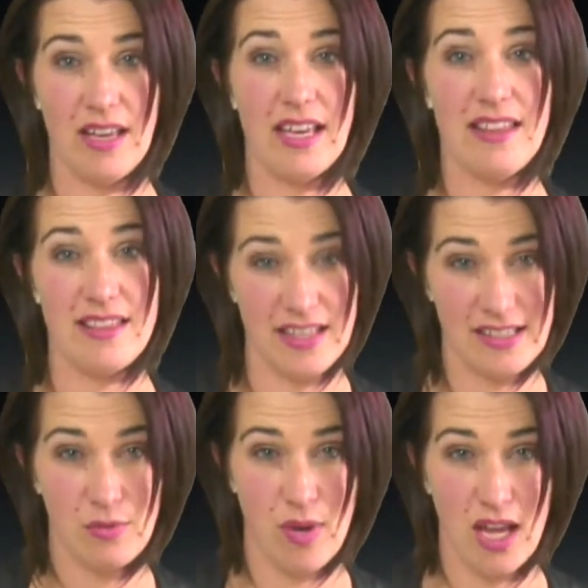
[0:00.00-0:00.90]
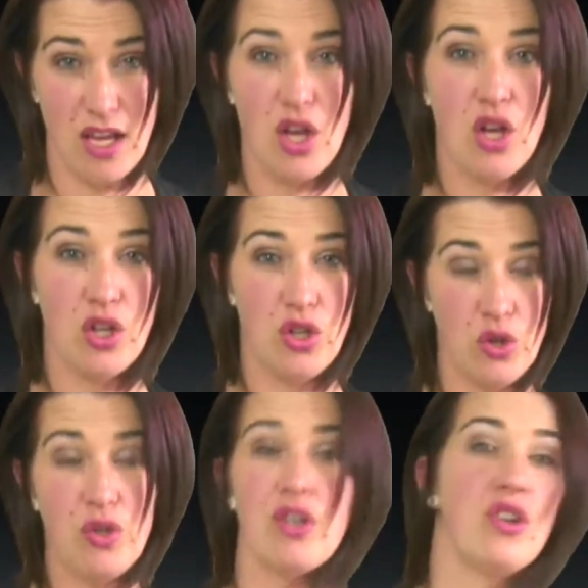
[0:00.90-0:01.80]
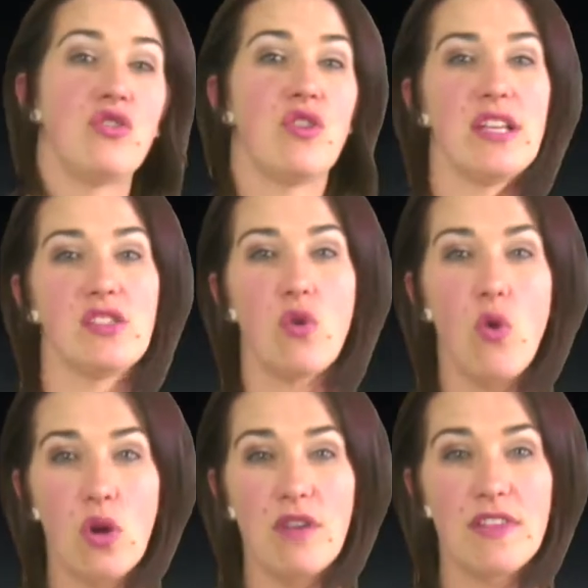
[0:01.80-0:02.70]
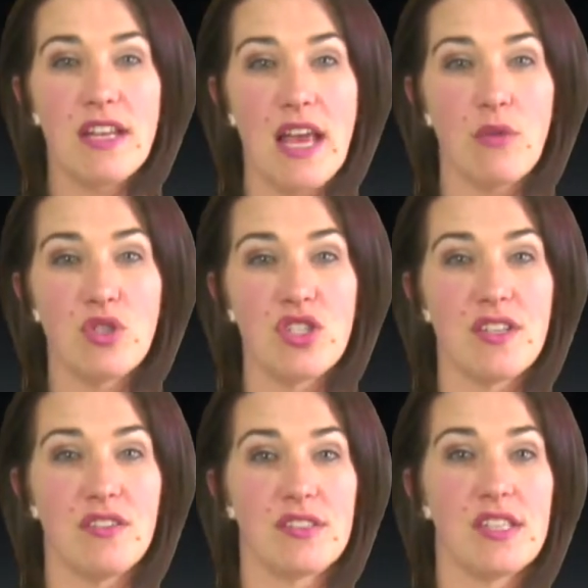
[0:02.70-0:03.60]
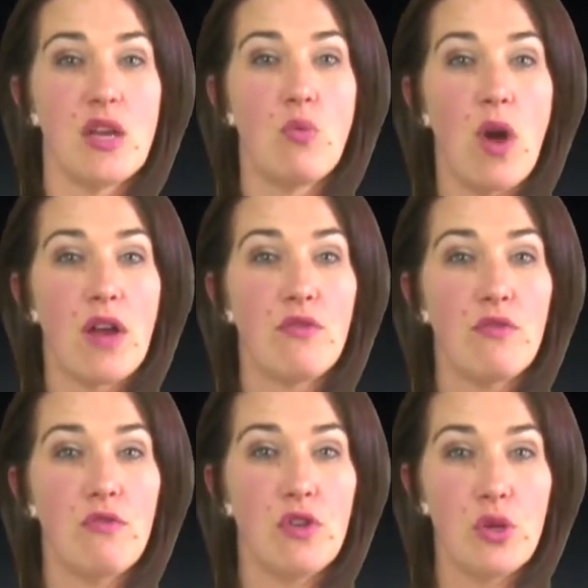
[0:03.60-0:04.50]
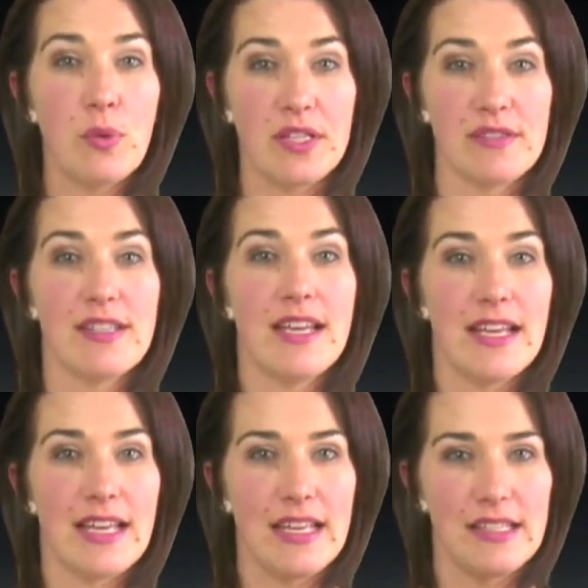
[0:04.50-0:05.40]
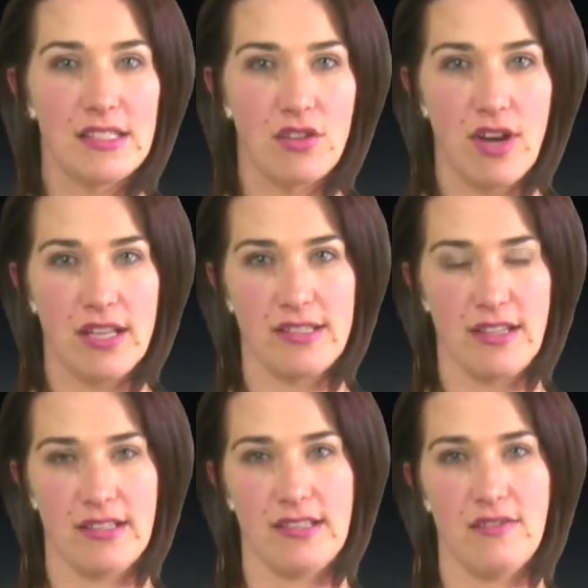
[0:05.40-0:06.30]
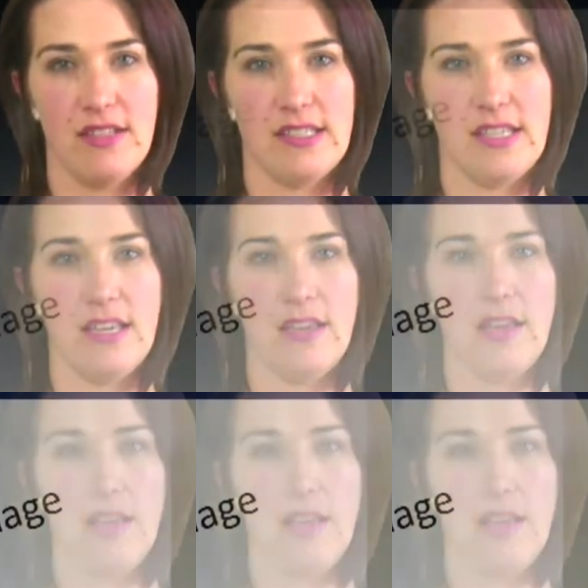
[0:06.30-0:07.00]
In this way, you can address all of the language skills in one fluent, integrated activity.